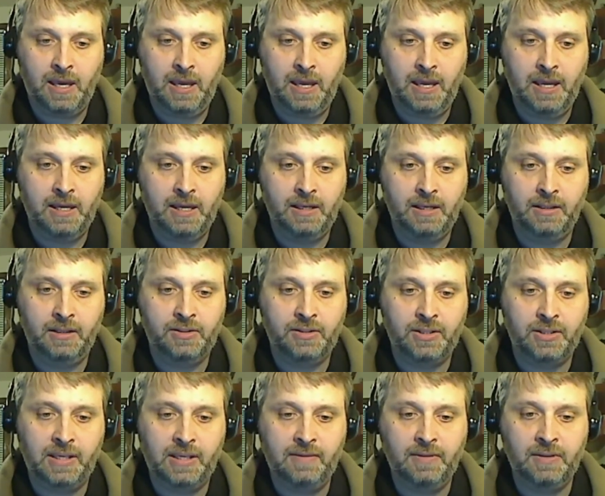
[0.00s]
And it's
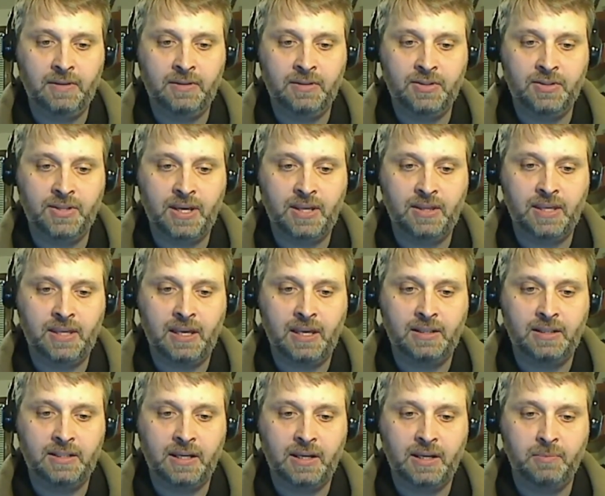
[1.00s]
even said
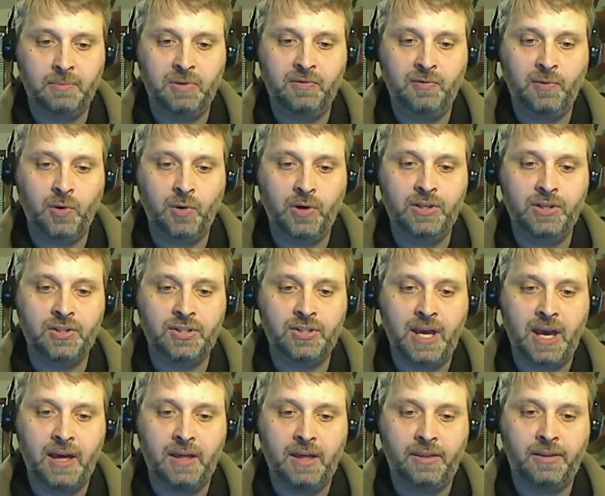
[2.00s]
that uh, before his
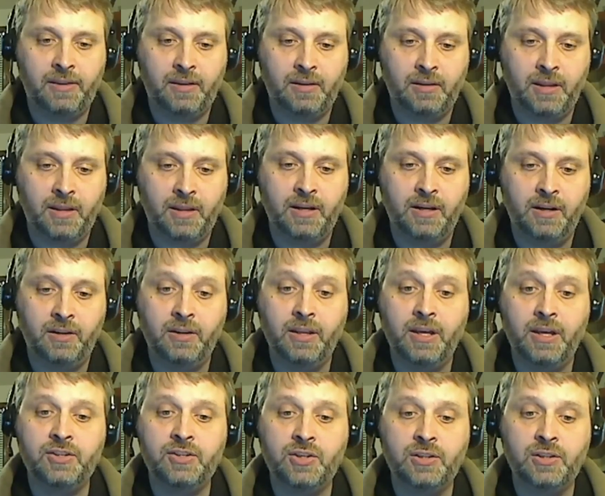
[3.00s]
death, Lennon
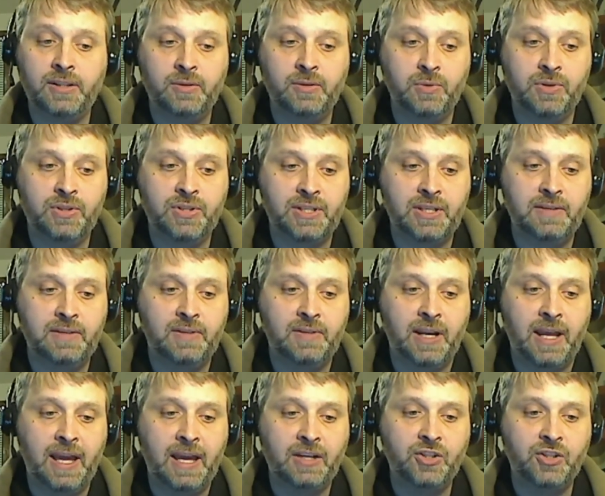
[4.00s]
allegedly received
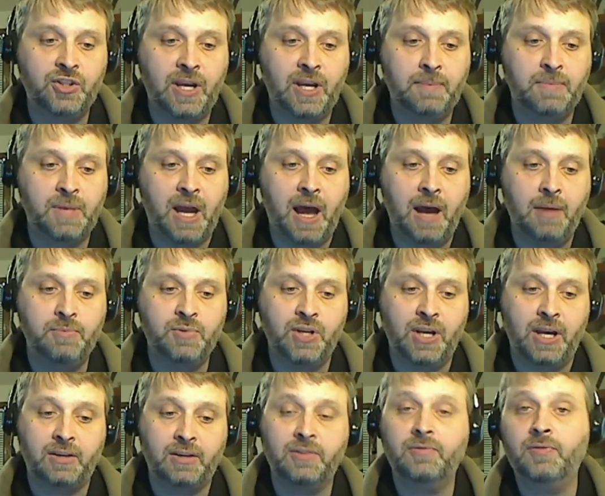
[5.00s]
an egg shaped
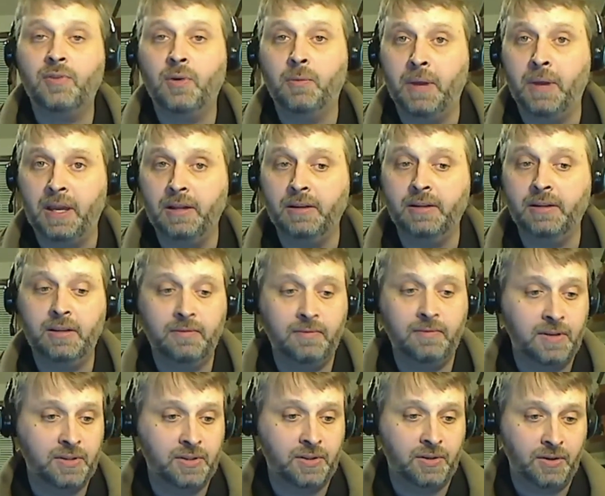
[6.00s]
object from alien
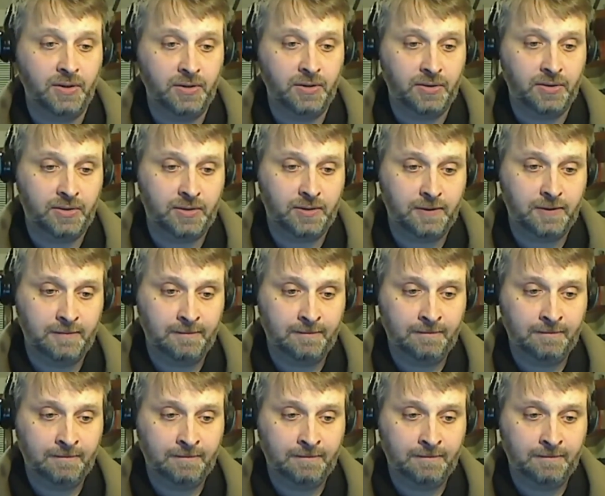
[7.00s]
visitors.